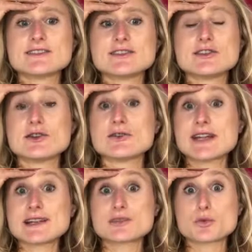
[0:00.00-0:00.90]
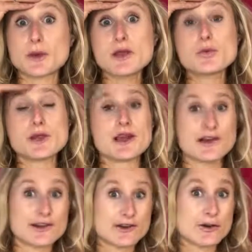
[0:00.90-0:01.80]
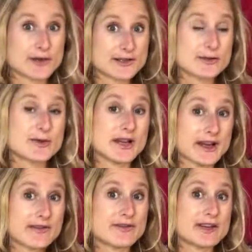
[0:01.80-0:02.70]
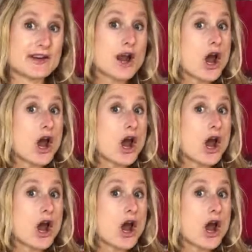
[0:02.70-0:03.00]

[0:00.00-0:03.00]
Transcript: you know, next week we are going to be live here